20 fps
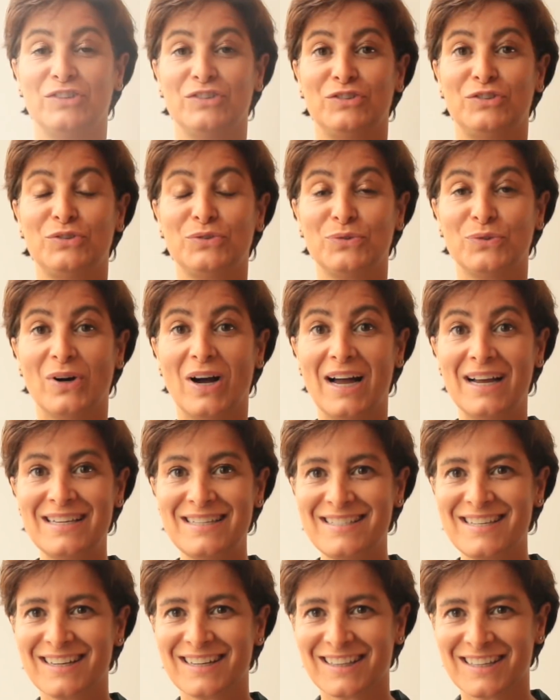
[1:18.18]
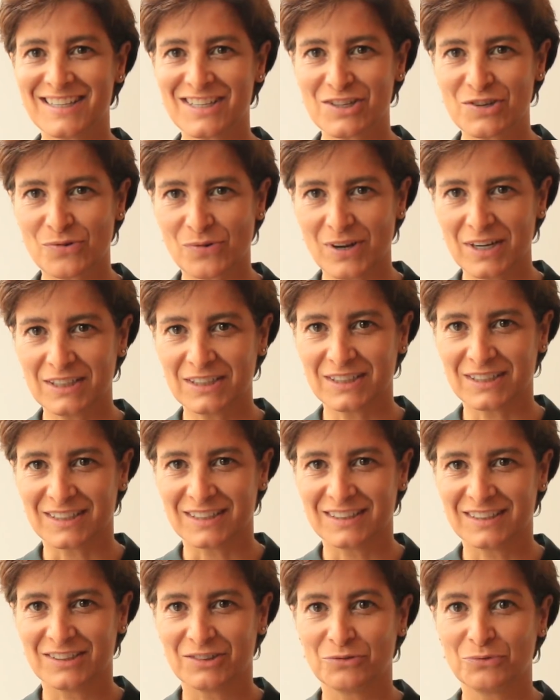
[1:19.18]
To answer this question,
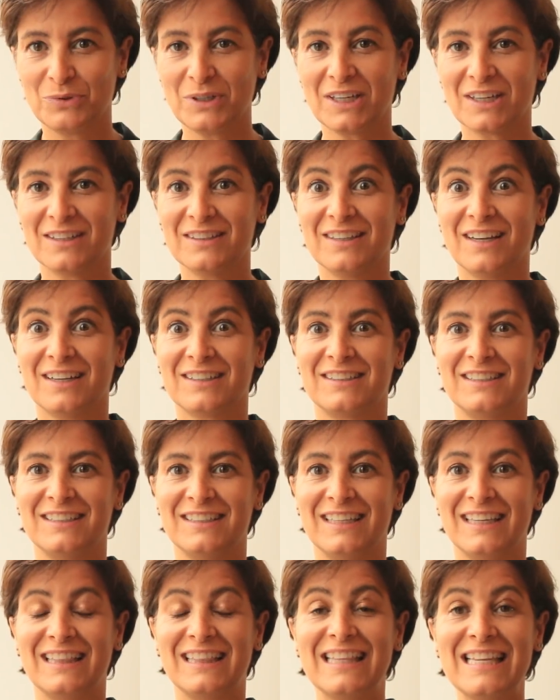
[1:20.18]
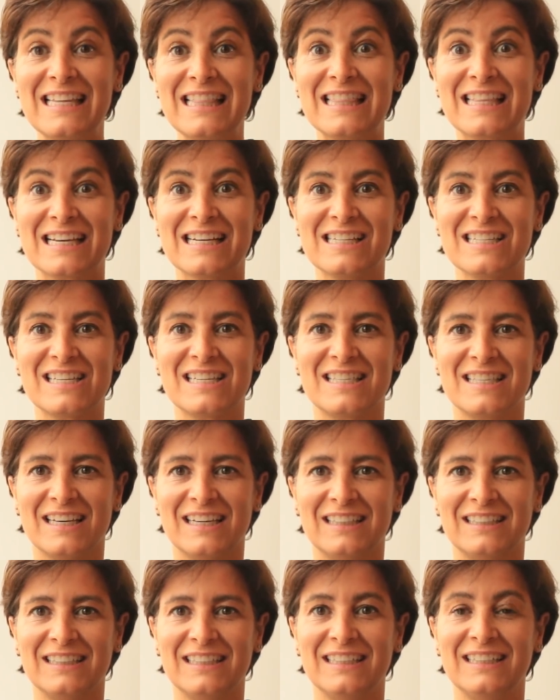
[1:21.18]
we conducted a detailed
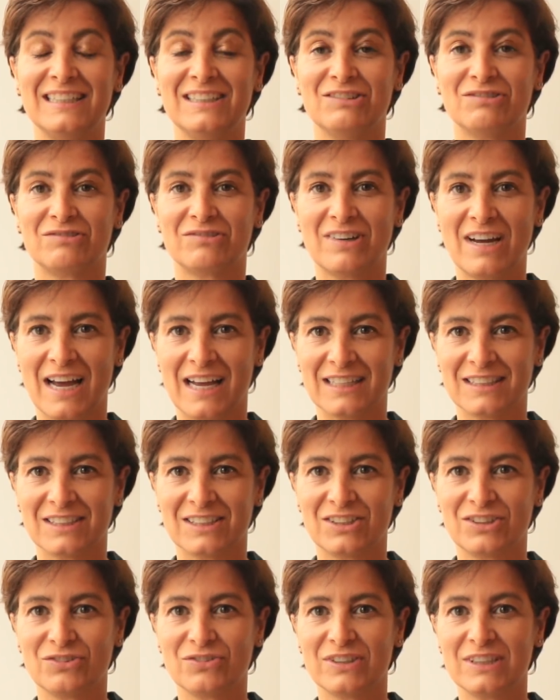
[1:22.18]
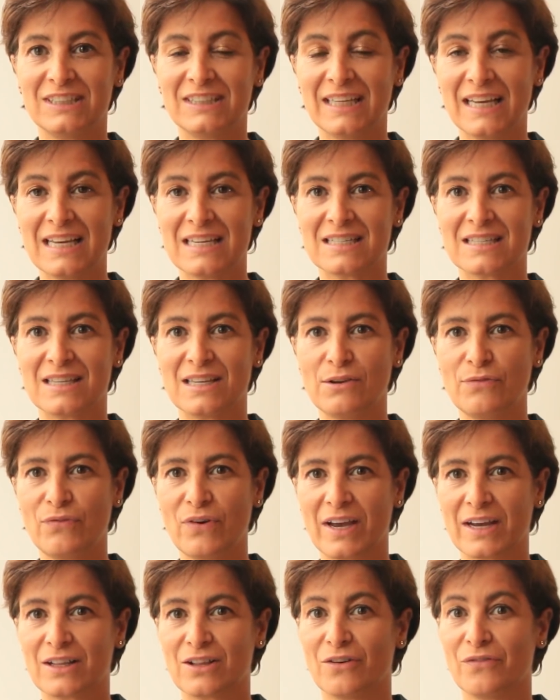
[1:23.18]
study in rats to assess the
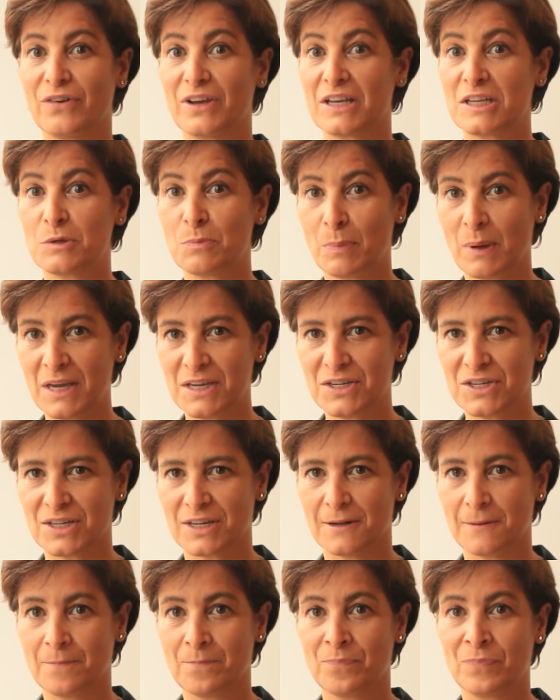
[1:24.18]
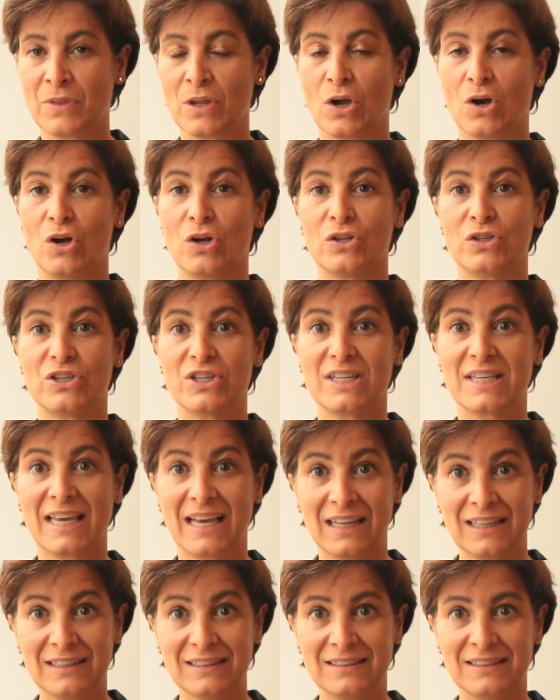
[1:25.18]
effect of expansion on
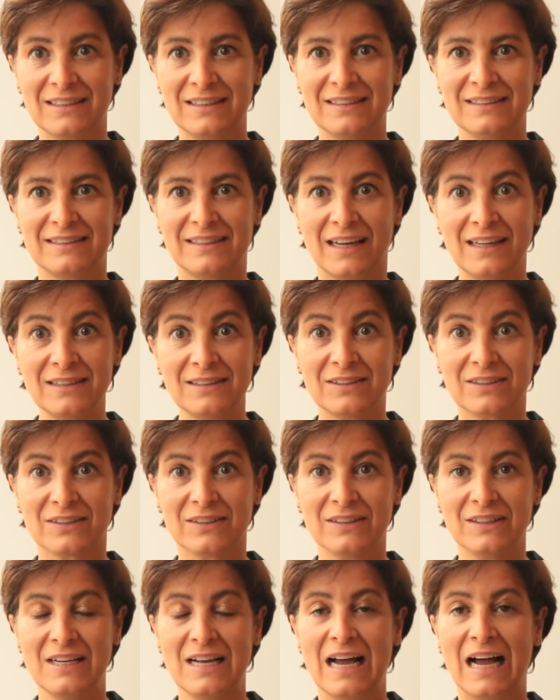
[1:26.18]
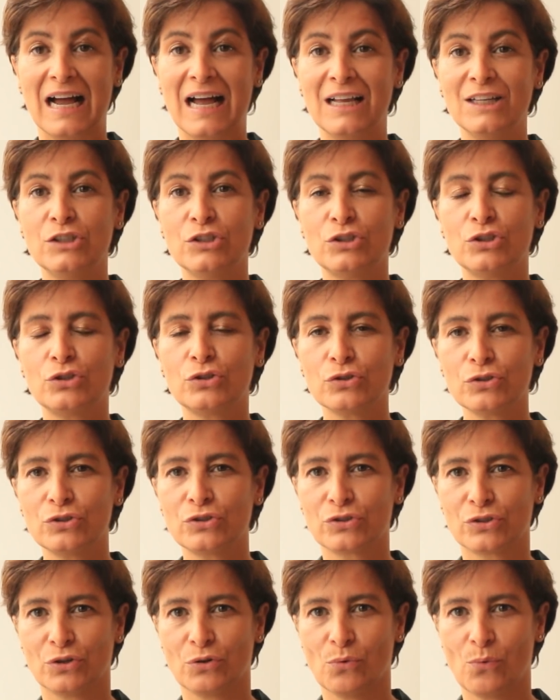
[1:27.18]
skeletal, dental, and
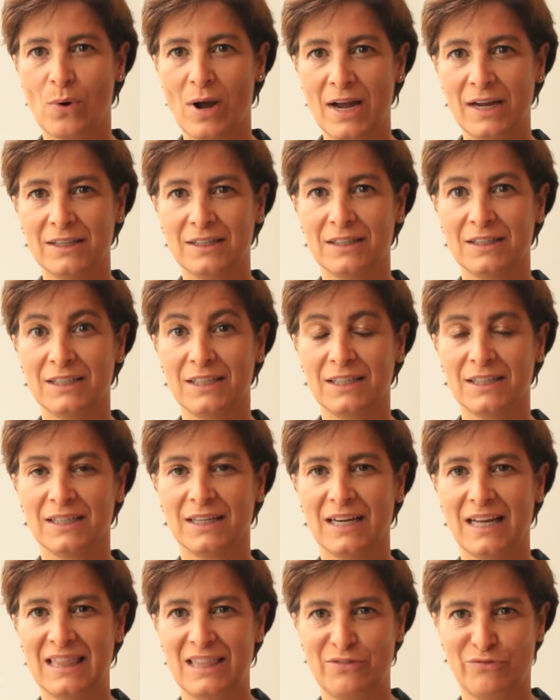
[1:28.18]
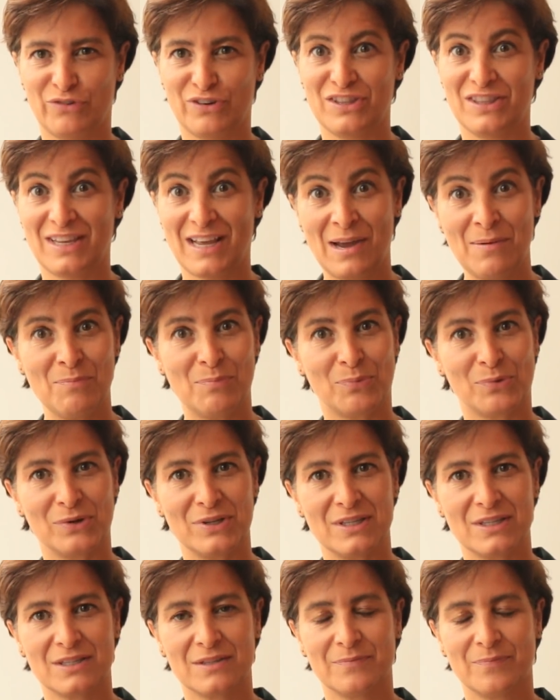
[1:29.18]
sutural widening at different time
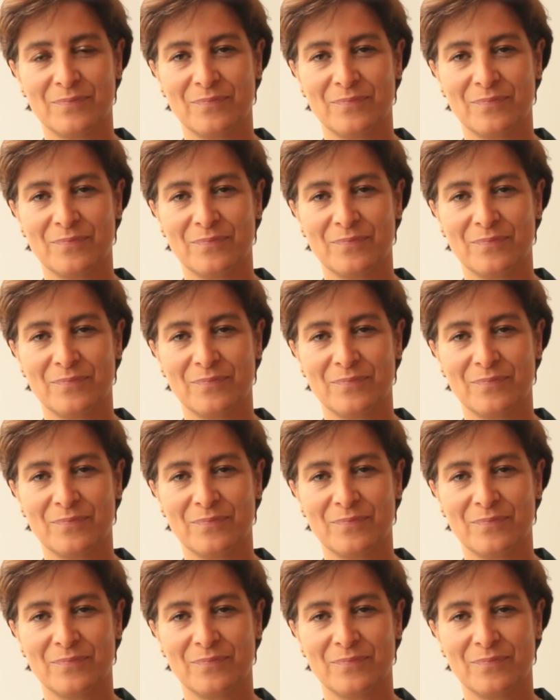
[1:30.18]
points.